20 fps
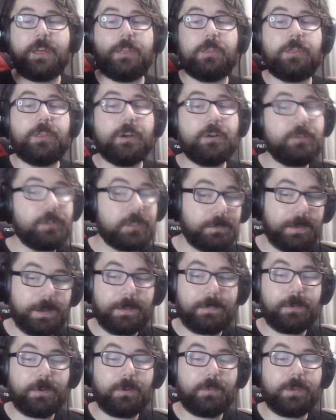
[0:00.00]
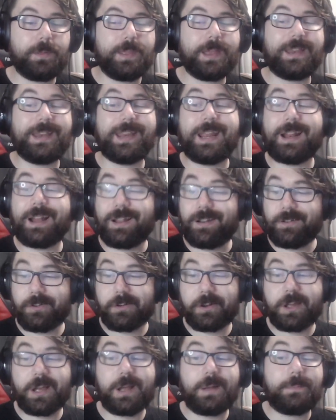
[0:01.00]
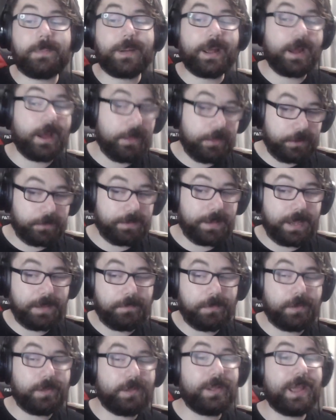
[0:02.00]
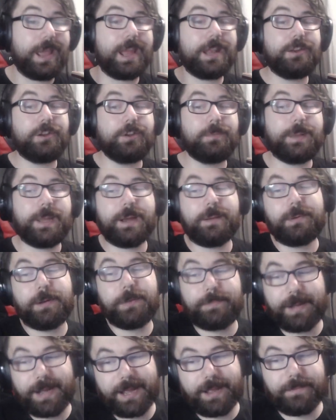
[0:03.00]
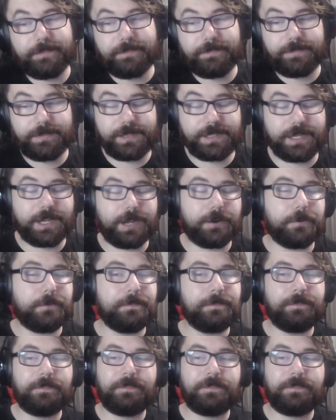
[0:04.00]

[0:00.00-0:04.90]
Those people will then get undercut by other people, and you'll be able to buy them. So